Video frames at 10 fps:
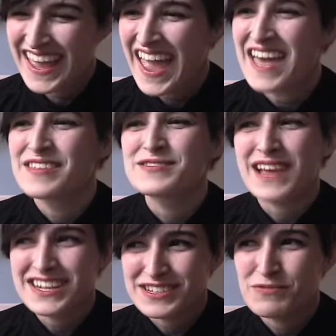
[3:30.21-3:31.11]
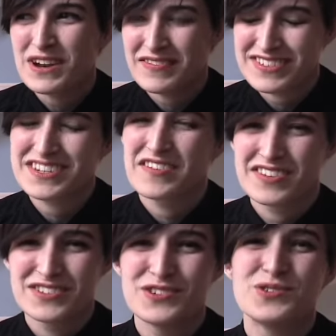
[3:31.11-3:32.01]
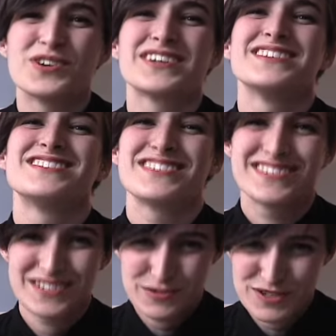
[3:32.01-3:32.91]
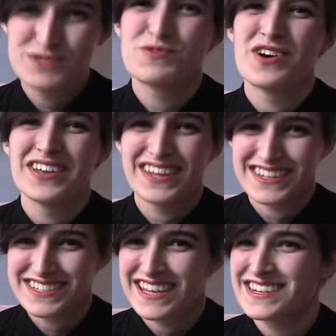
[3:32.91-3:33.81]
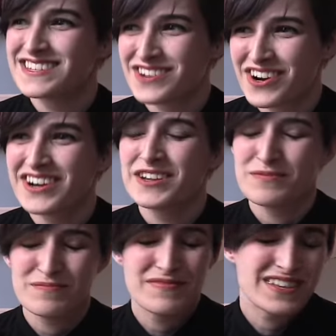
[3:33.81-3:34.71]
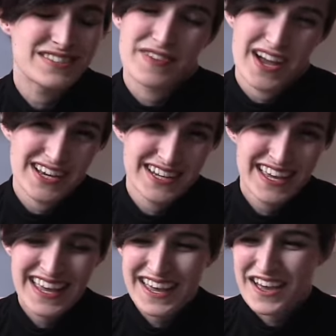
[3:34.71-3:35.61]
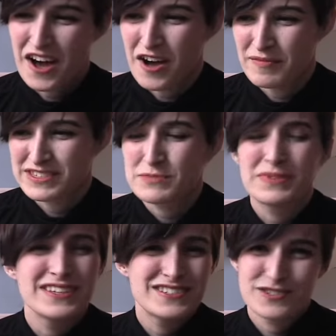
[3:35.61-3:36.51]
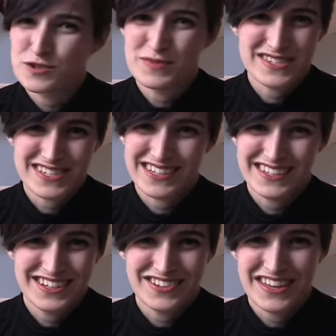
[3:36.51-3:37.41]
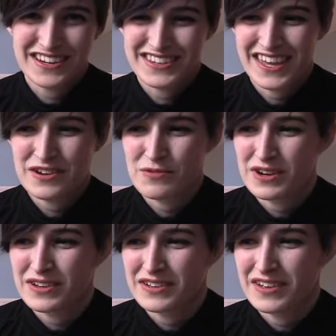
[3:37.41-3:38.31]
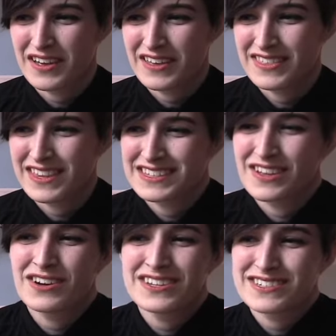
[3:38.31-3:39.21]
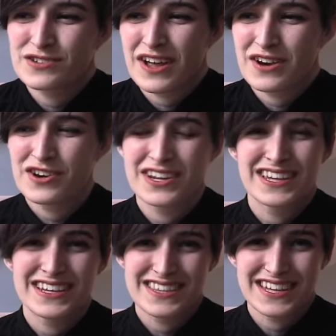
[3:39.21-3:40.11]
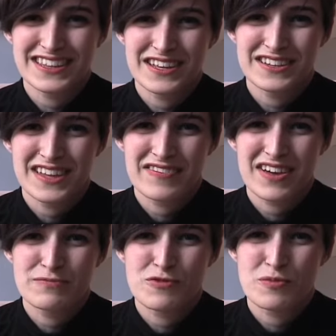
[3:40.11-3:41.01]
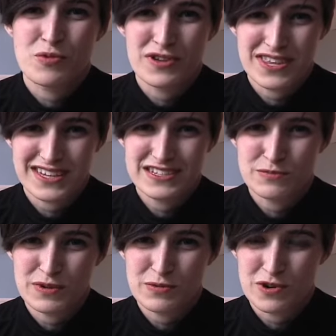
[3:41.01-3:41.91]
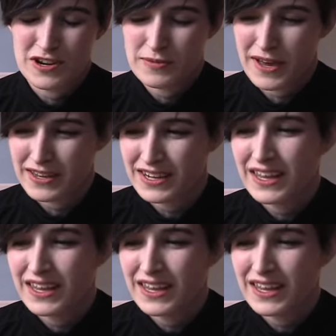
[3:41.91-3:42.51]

And this is actually what I've discovered in New York is just do what you want and say that it's art and it's fine. Because um, the police are too busy. You know, they, they don't want to, as long as you're not hurting anything, they, they've got more important things to be worried about.